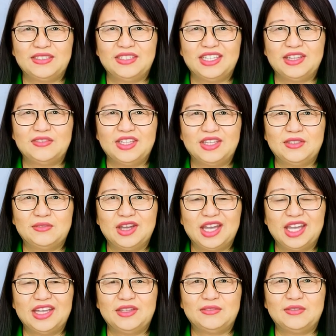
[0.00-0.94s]

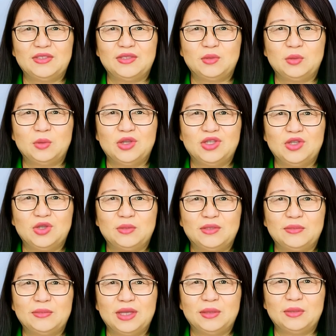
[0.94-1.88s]
75. What
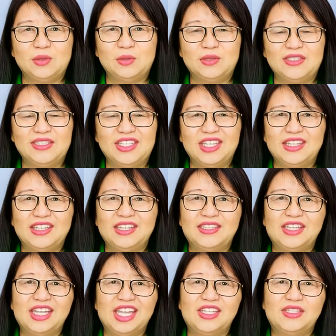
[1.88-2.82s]
group of people was
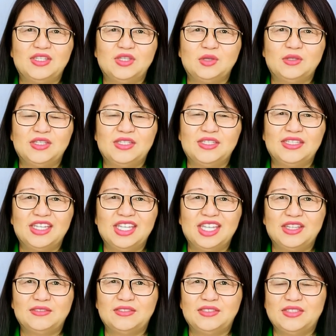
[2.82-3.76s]
taken and sold as
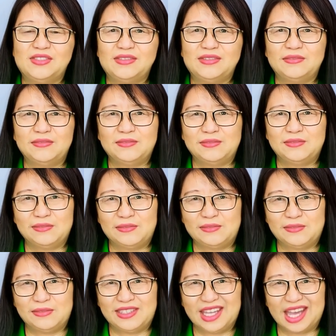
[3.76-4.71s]
slaves?
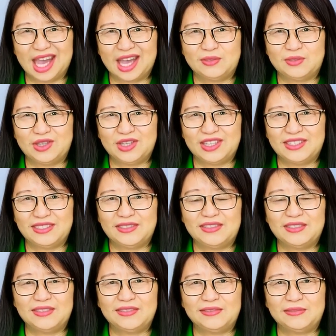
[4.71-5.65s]

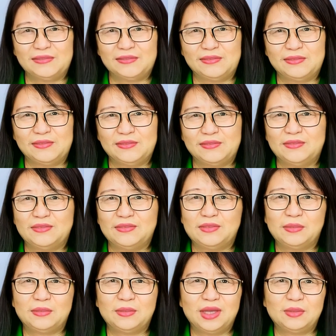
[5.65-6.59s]
Africans.
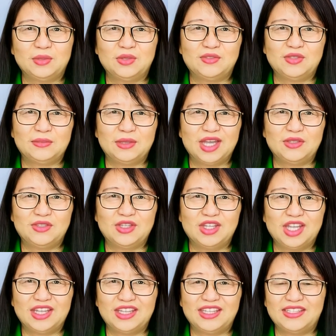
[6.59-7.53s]
People from
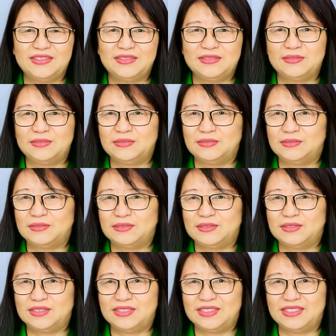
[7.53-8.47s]
Africa.
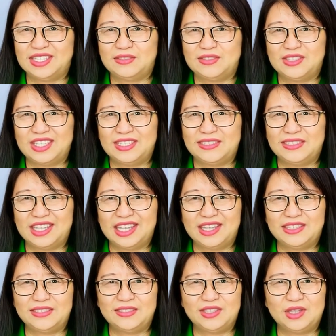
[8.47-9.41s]

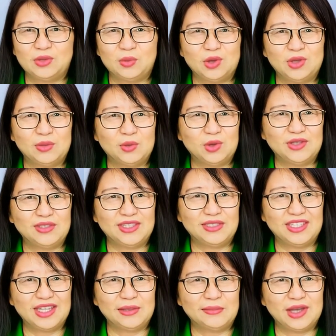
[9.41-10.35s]
76. What war
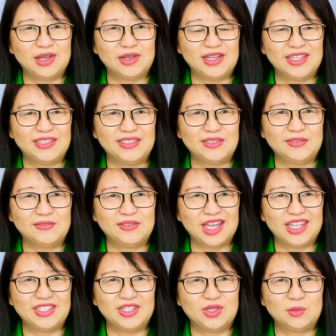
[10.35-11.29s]
did the Americans
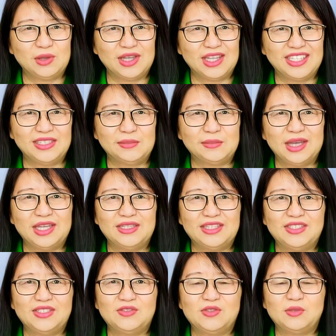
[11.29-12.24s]
fight to win
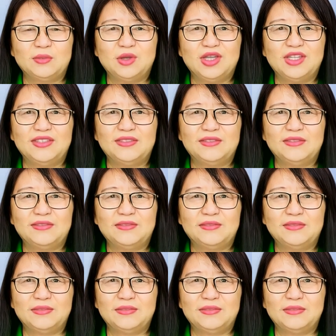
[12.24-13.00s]
independence from Britain?